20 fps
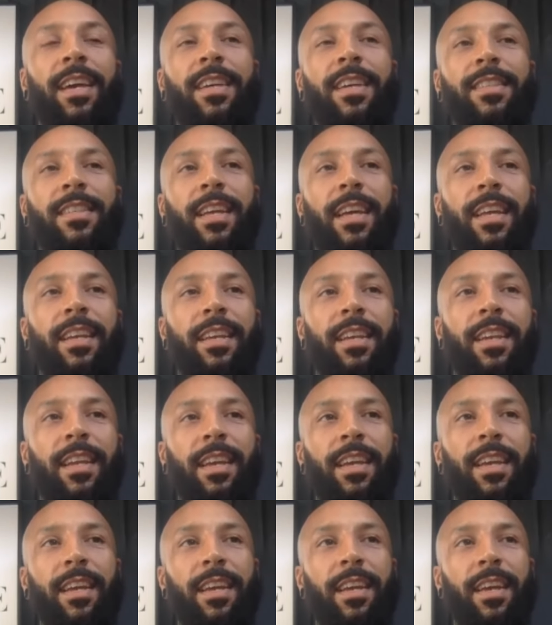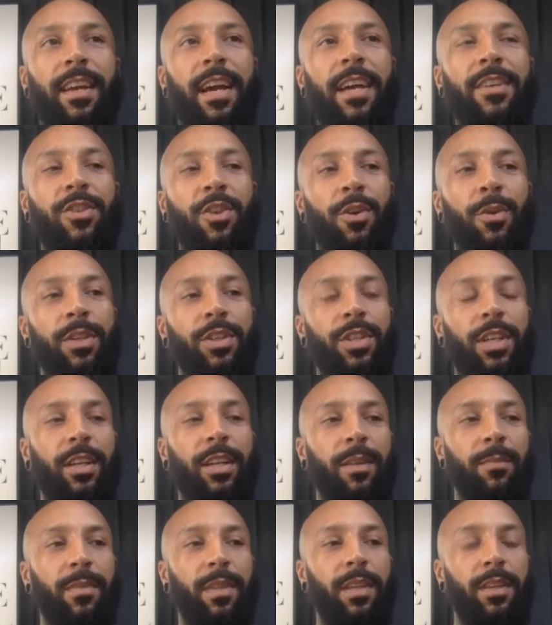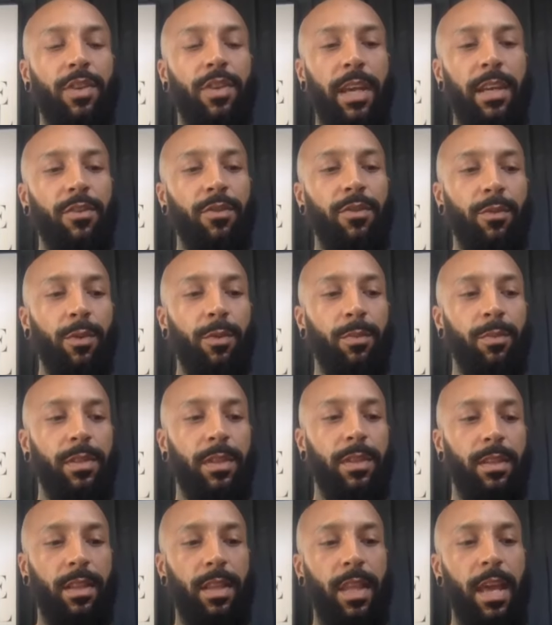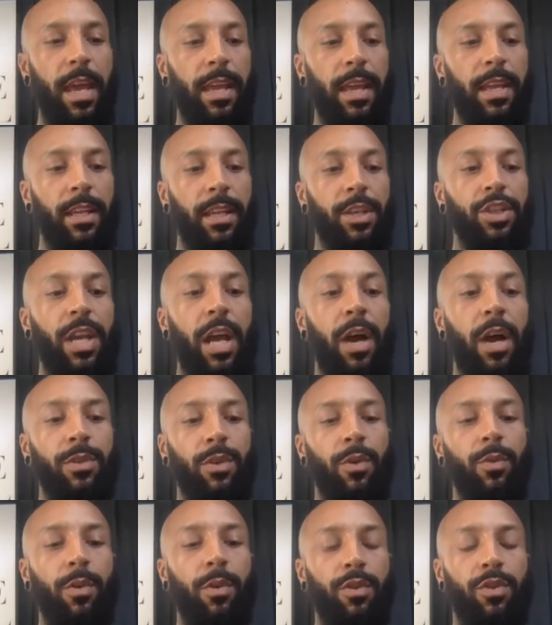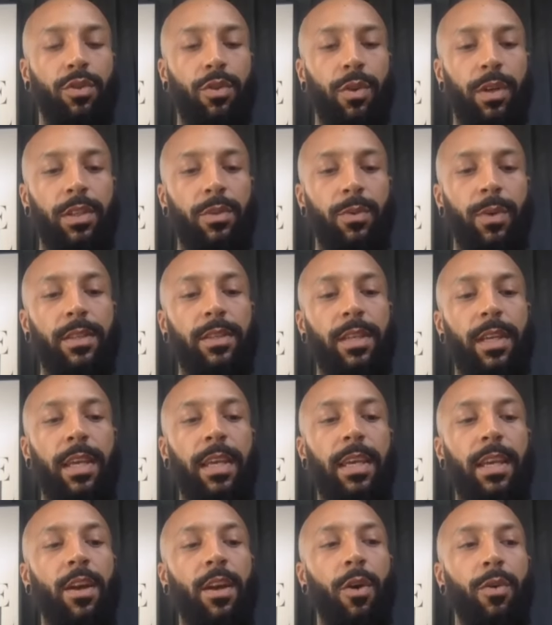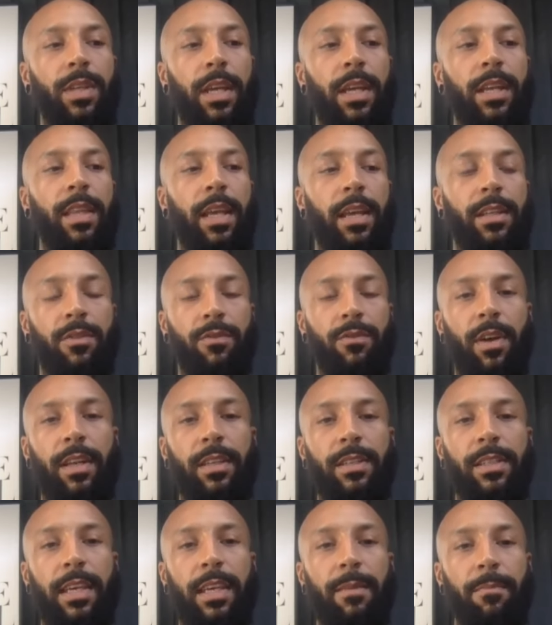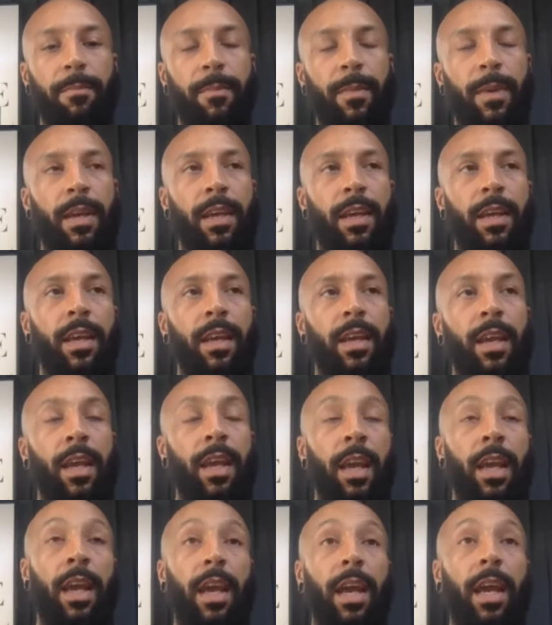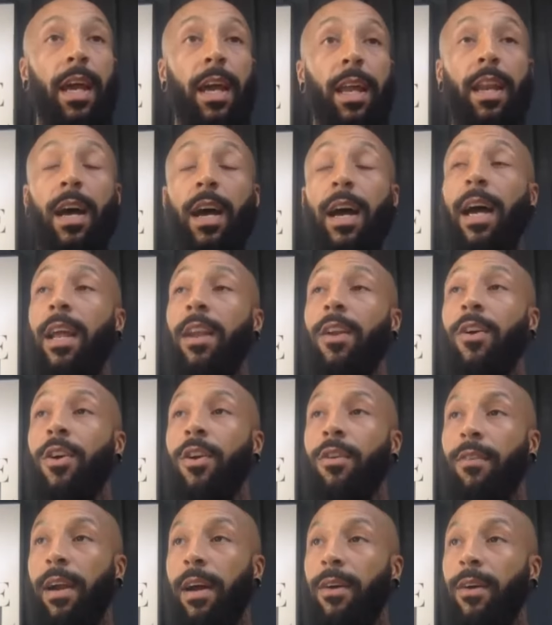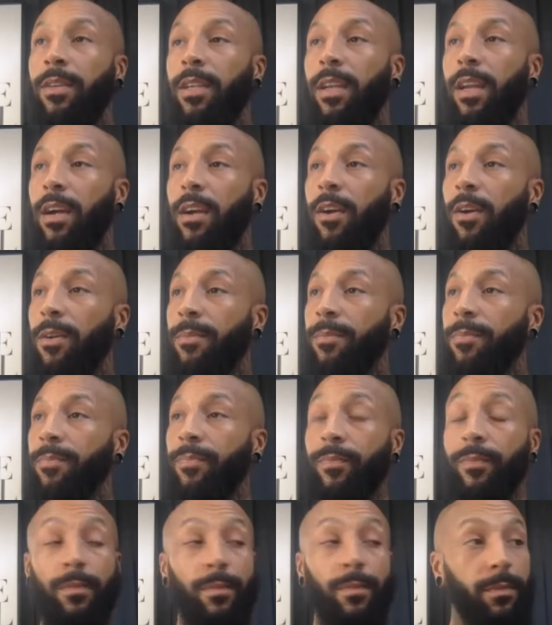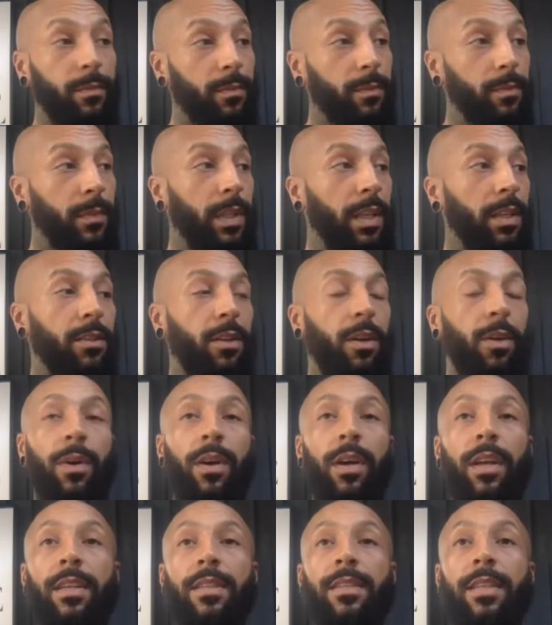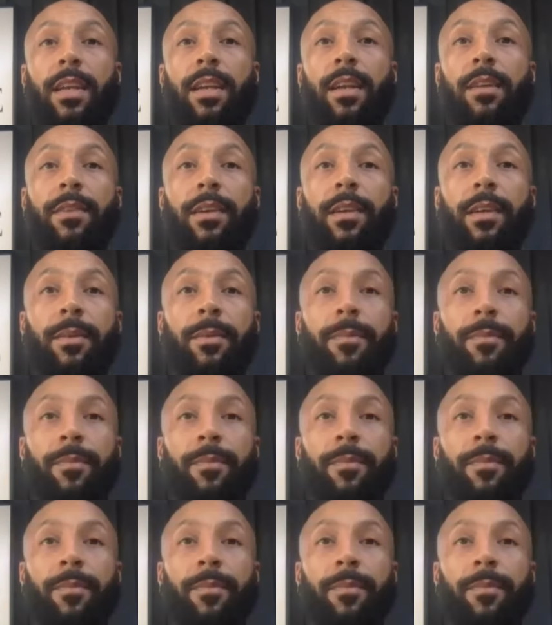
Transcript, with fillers: So then as you know, in Gillingham, the changing rooms there and then the showers are almost joined to it. So he goes in there to write the team. And I look around and I go, is no one going to say nothing?